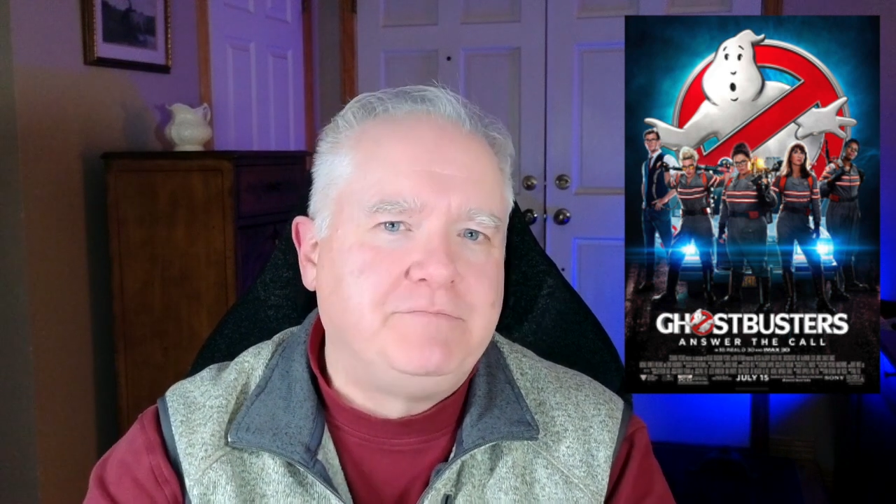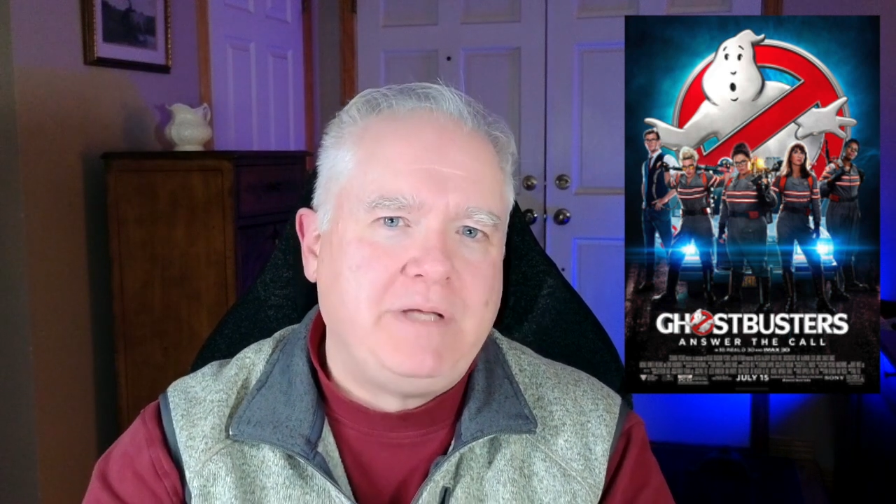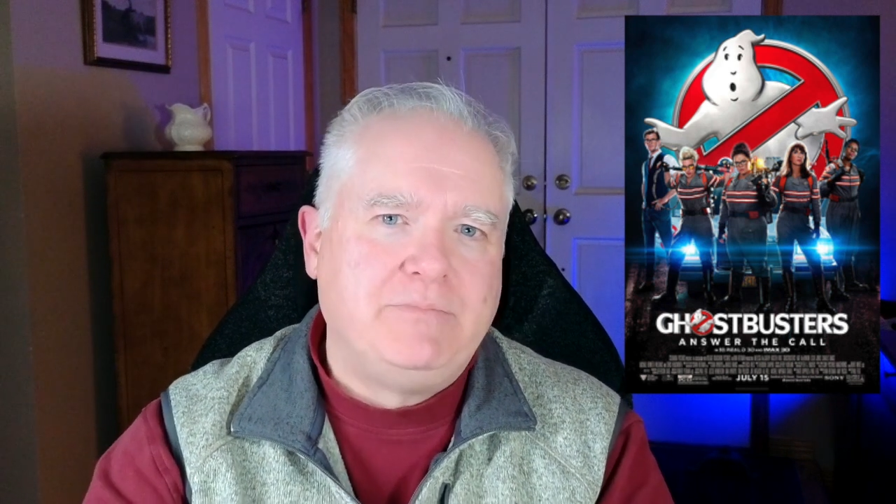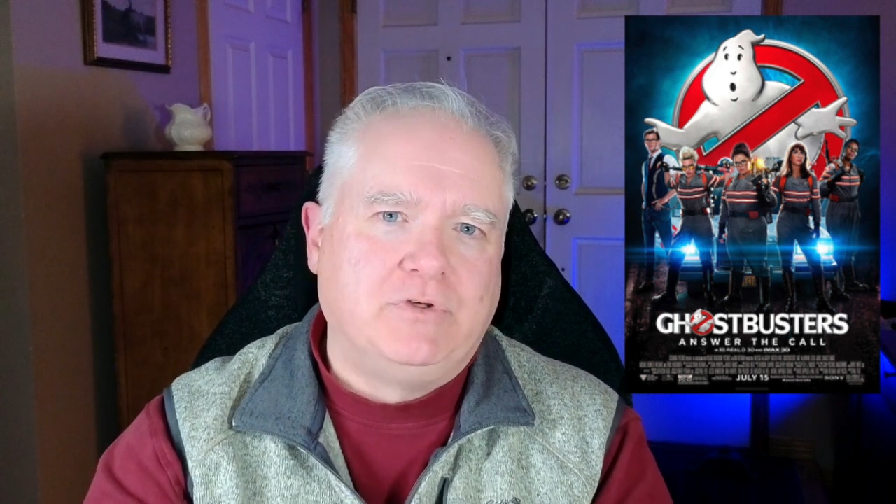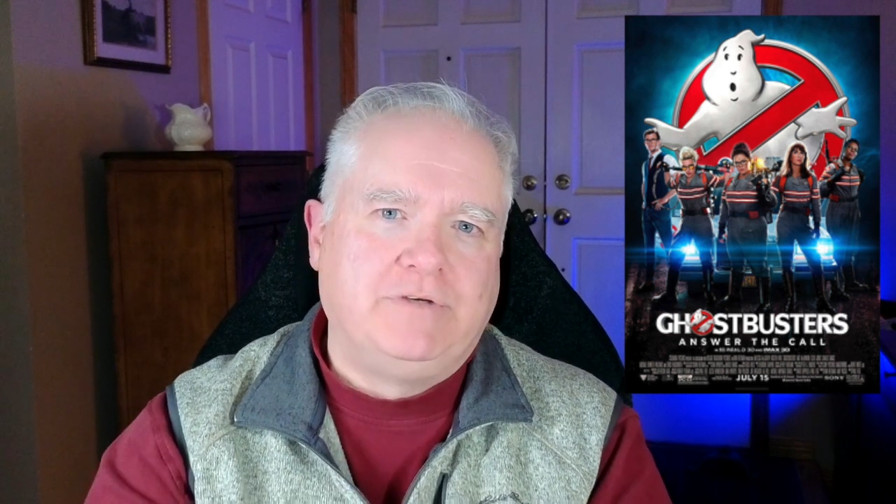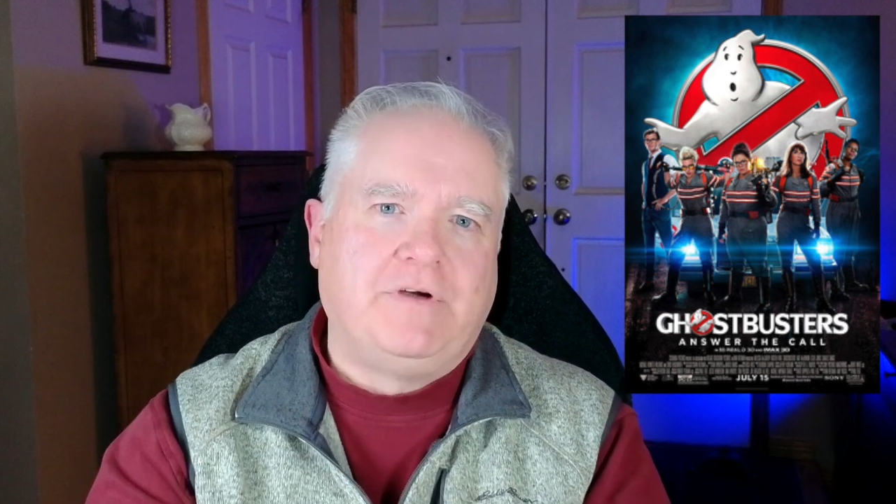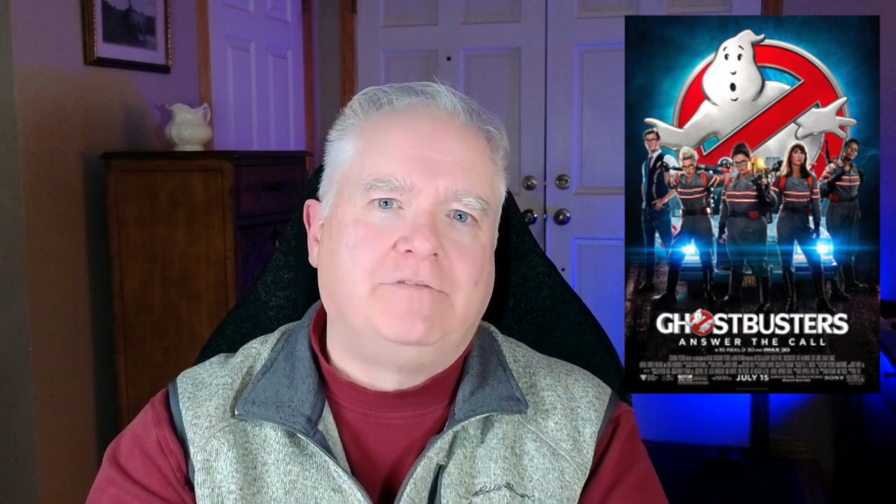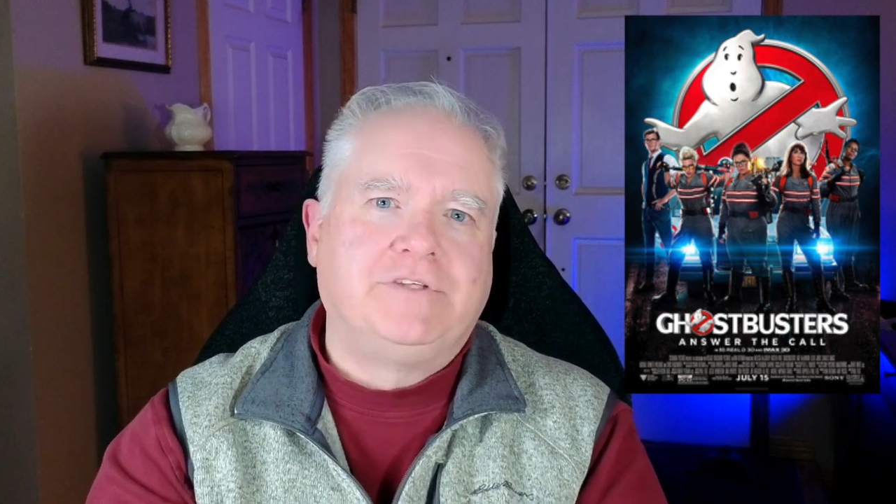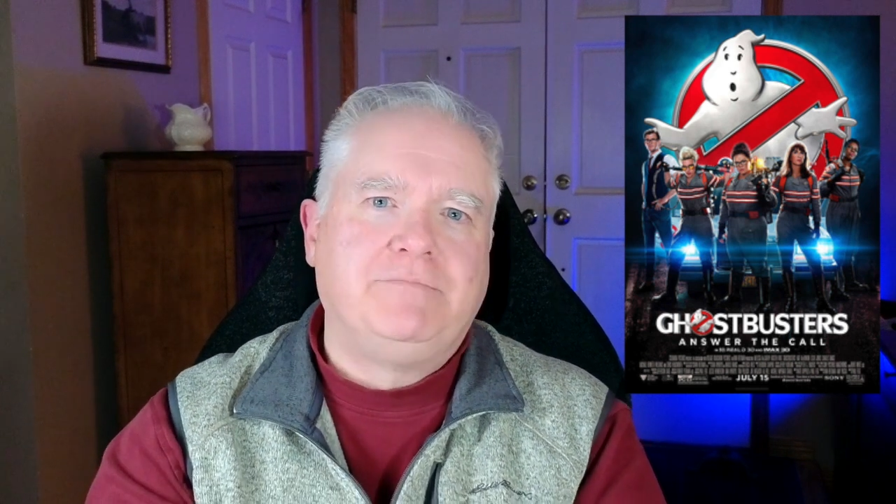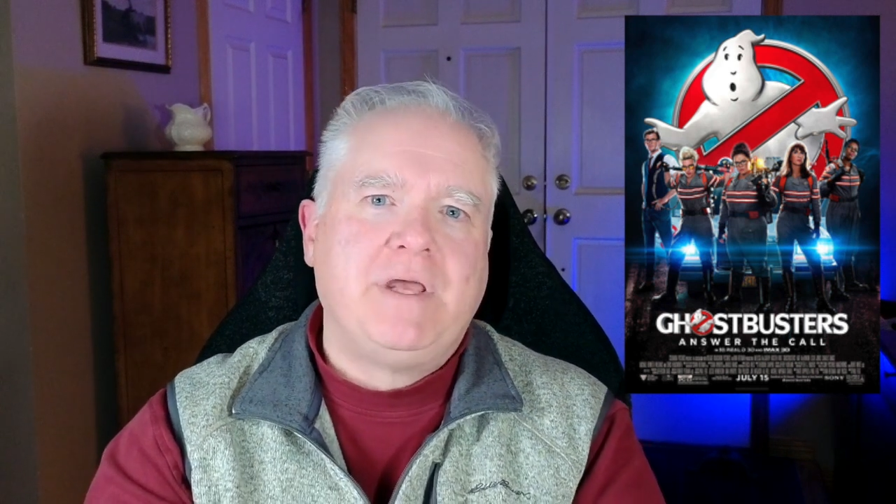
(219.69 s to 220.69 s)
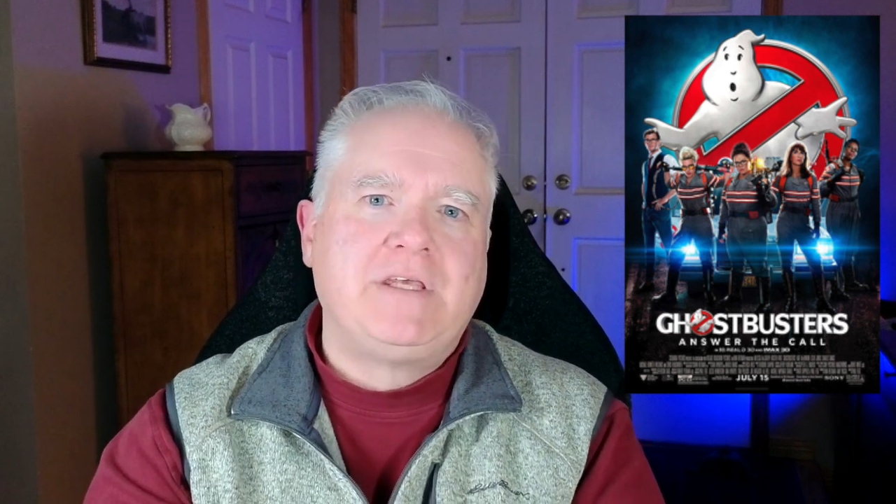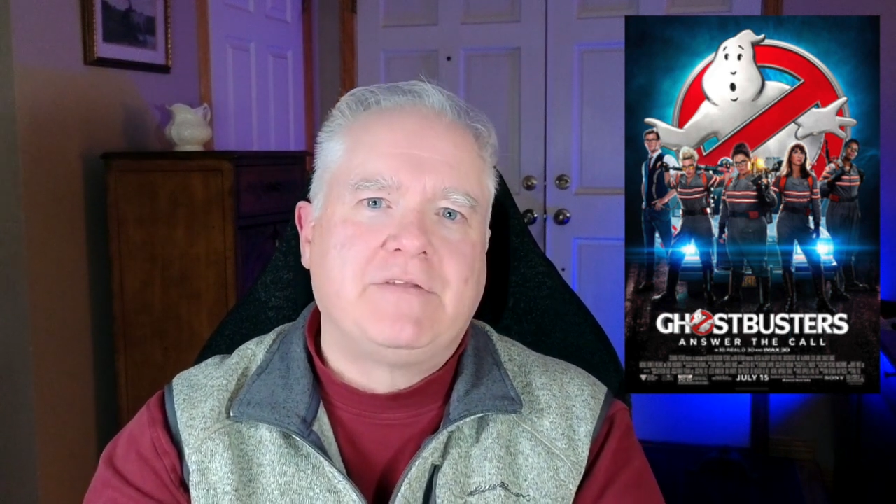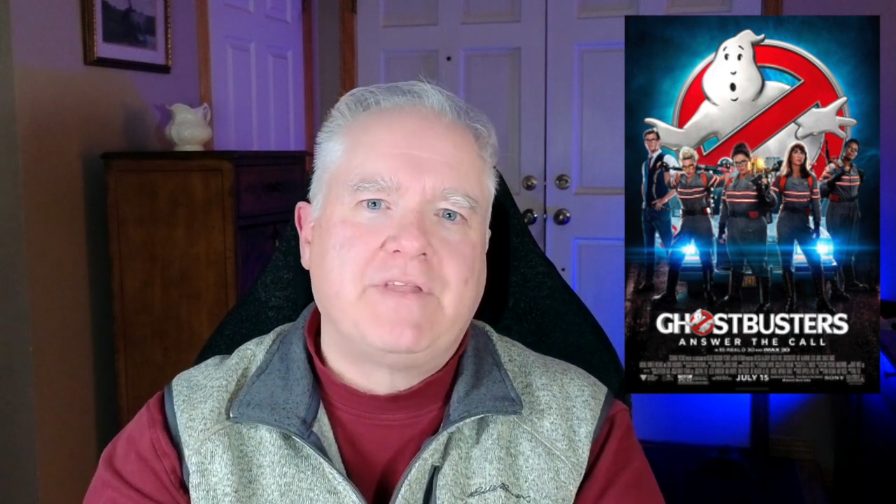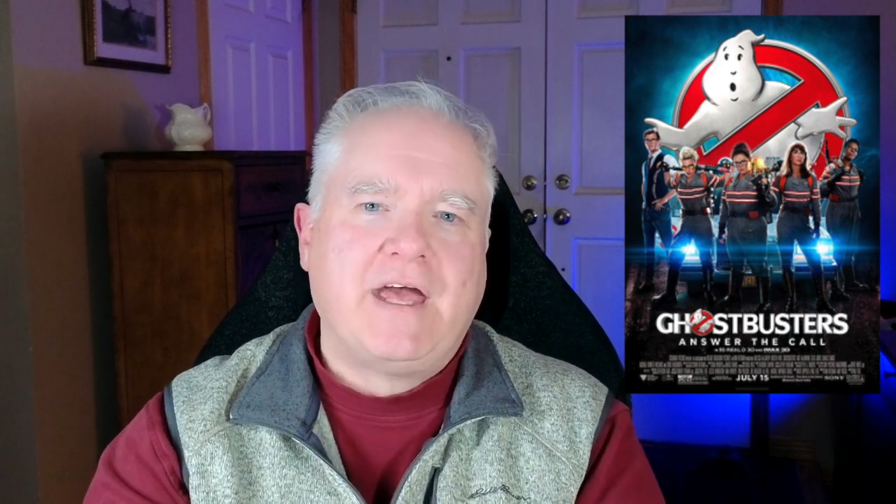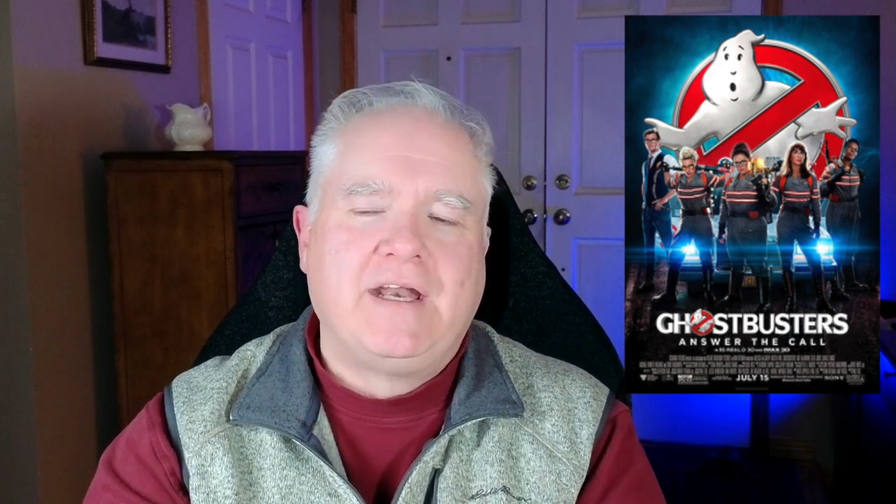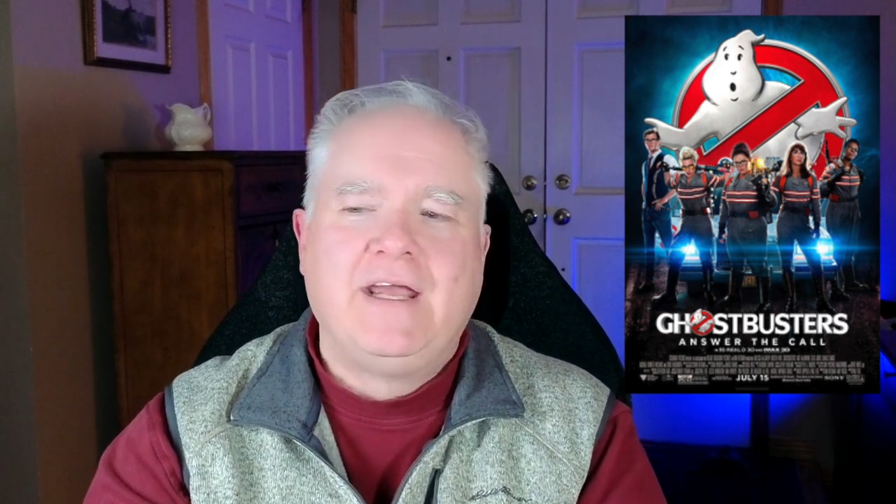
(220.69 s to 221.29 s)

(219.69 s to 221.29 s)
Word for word: people involved in making that